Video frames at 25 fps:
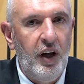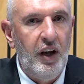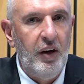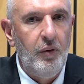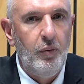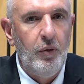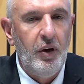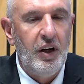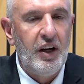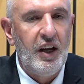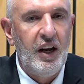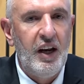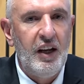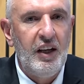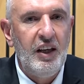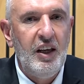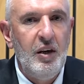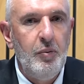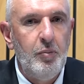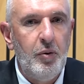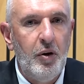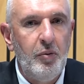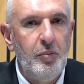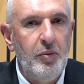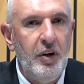and we're going to
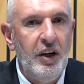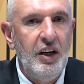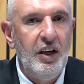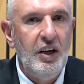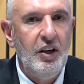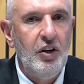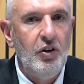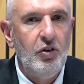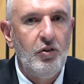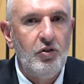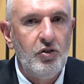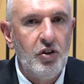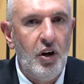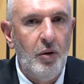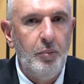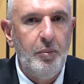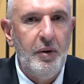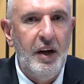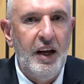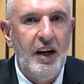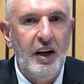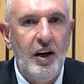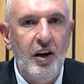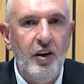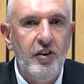keep on bringing you top
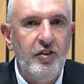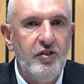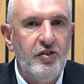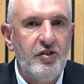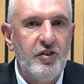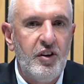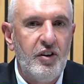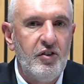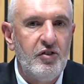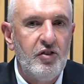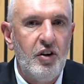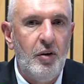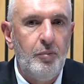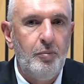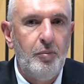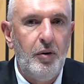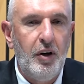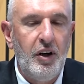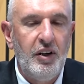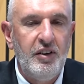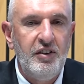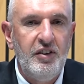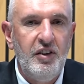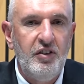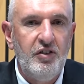analysts and top
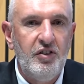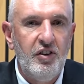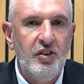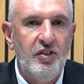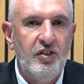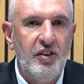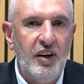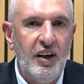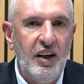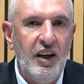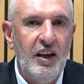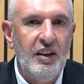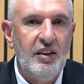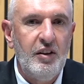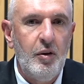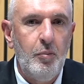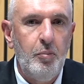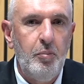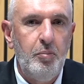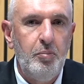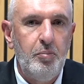politicians and get the